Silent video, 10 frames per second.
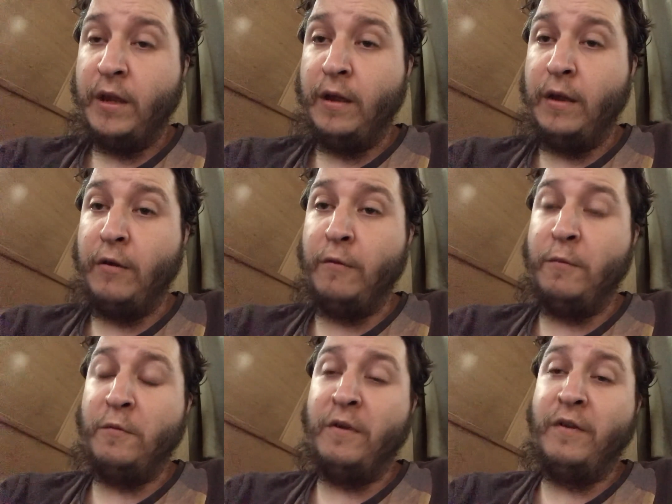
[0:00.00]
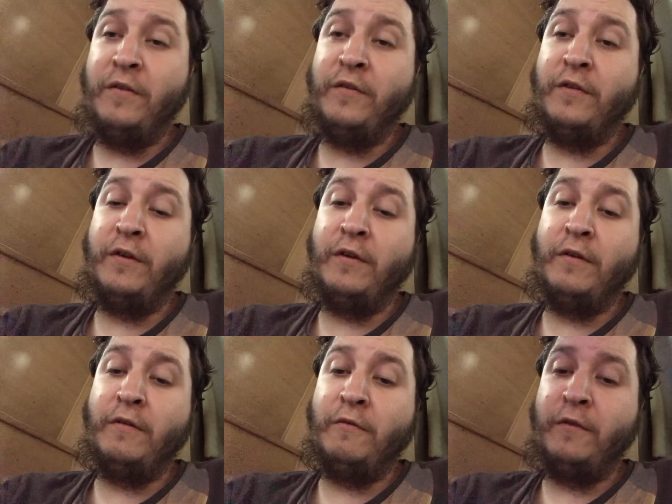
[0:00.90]
and got all his, you
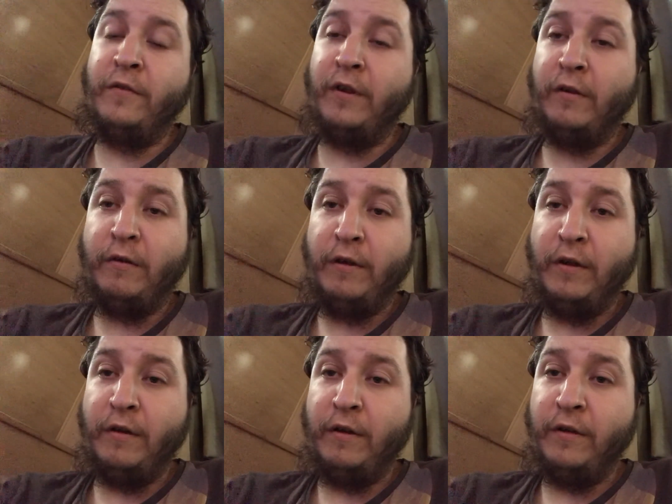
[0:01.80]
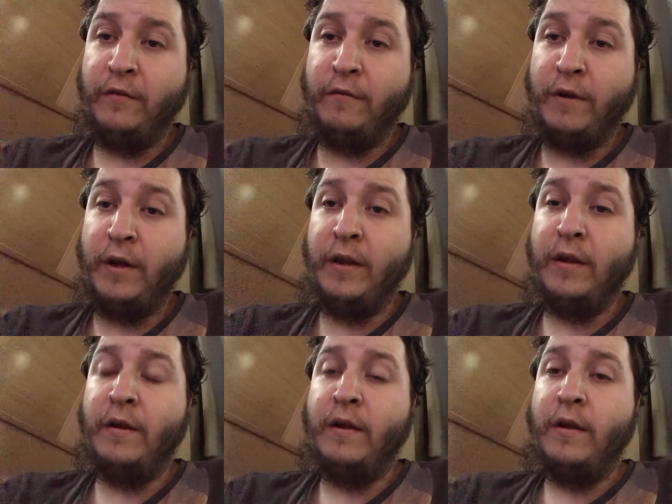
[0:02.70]
know, all his secretaries ready
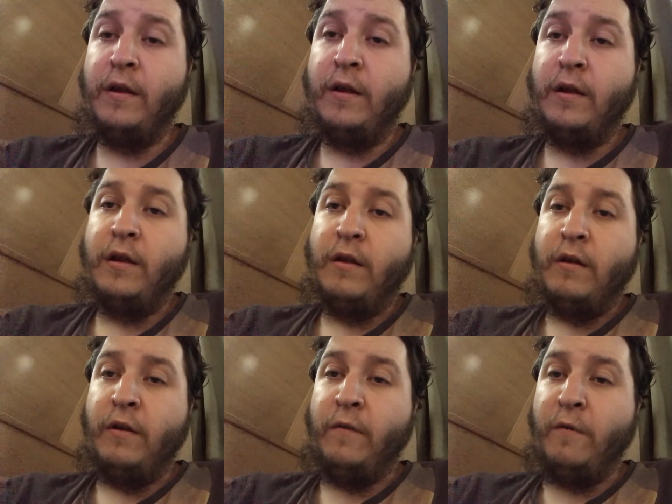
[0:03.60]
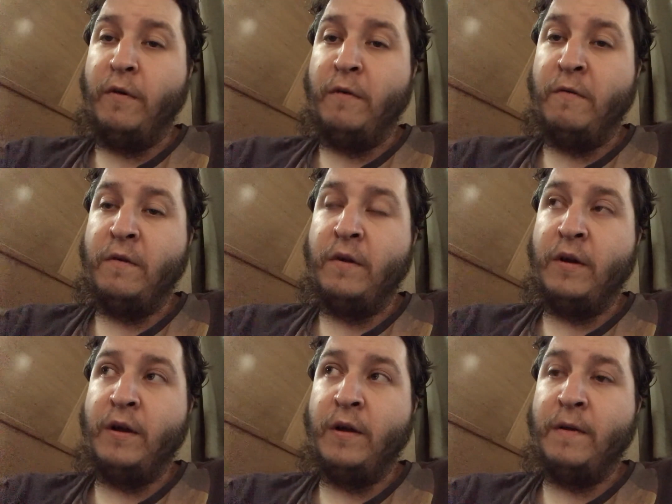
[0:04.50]
as well.
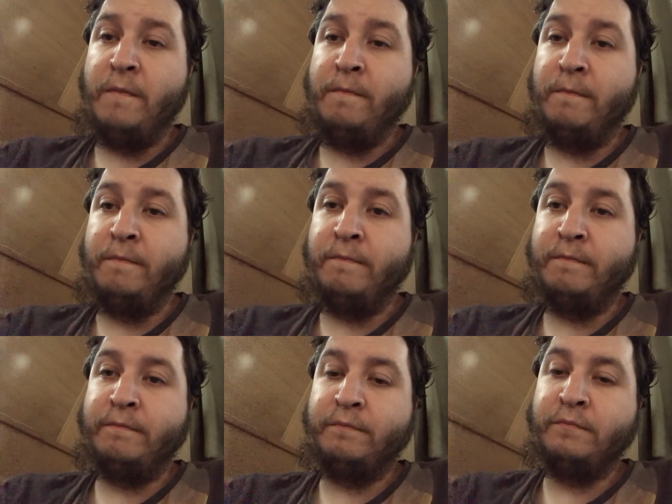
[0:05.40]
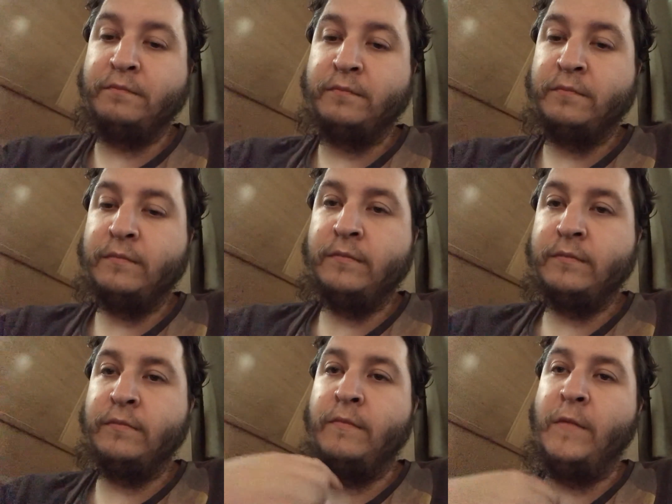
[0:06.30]
Um,
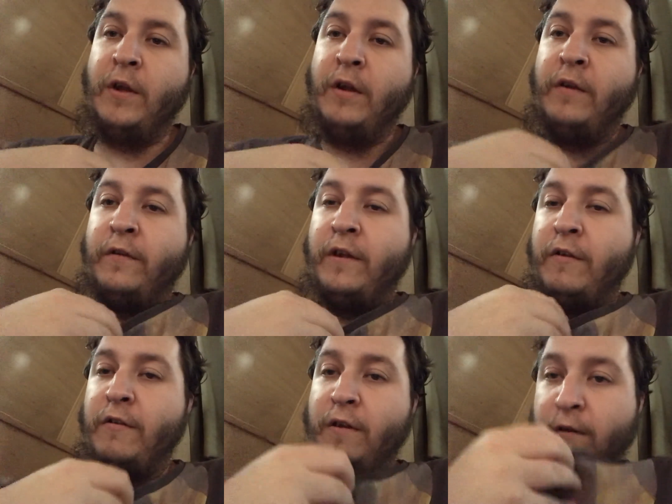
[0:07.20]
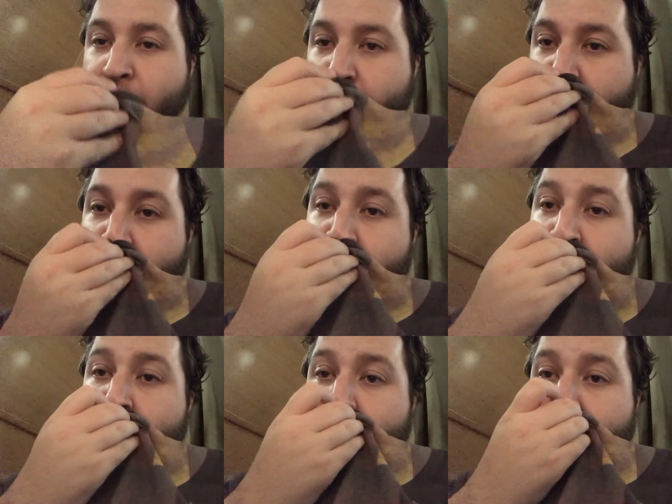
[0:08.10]
you know, Secretary of
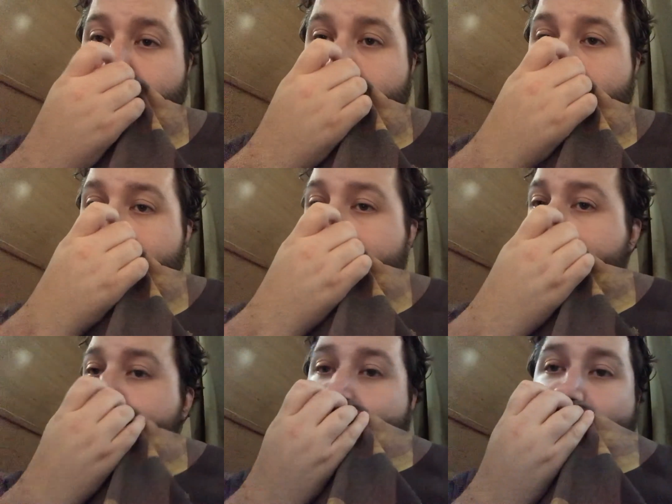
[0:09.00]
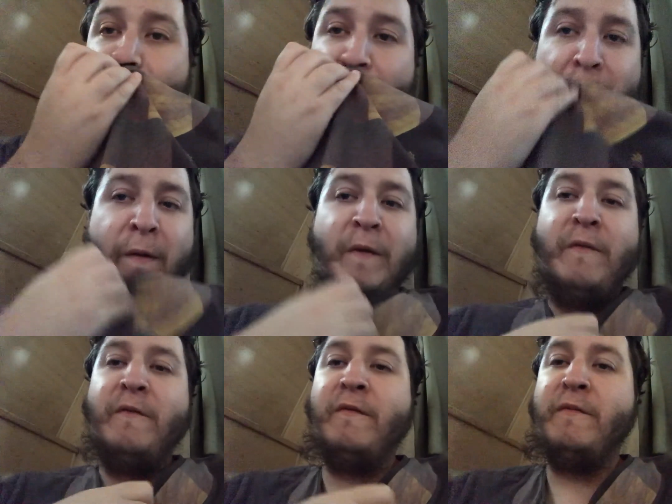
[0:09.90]
Defence, Secretary
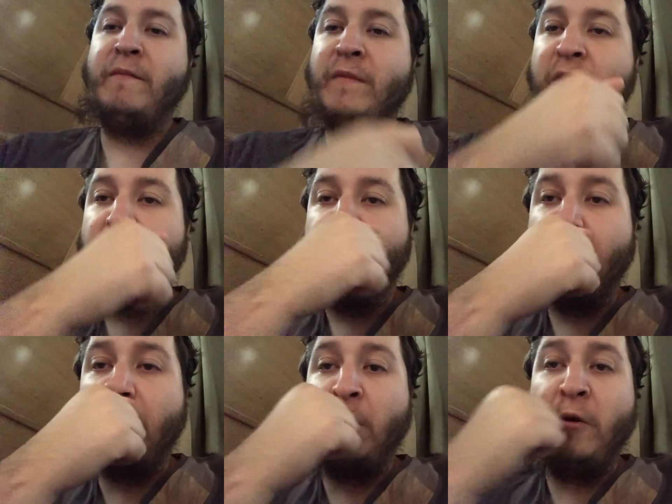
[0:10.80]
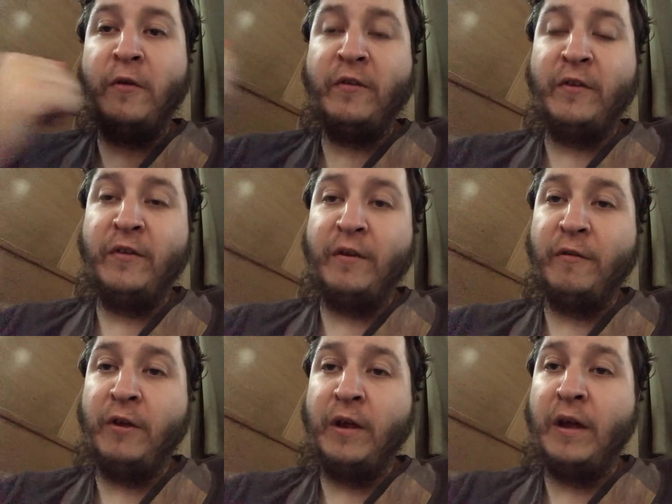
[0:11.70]
of Commerce and stuff
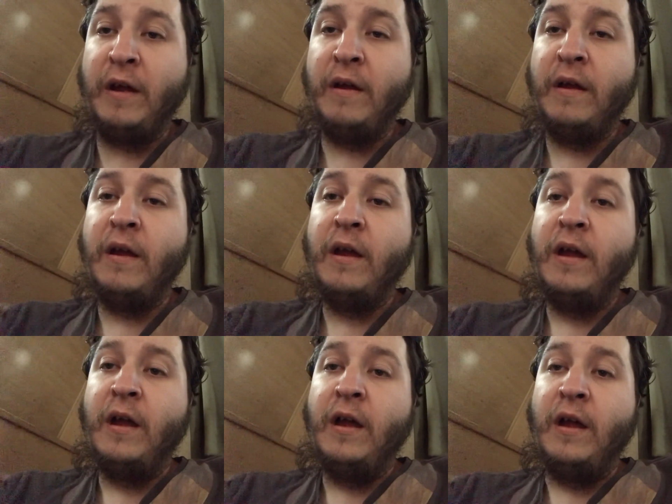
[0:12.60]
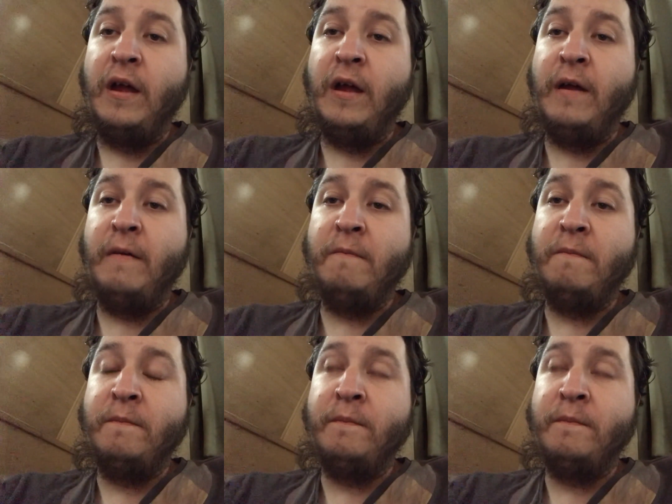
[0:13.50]
like that. Um,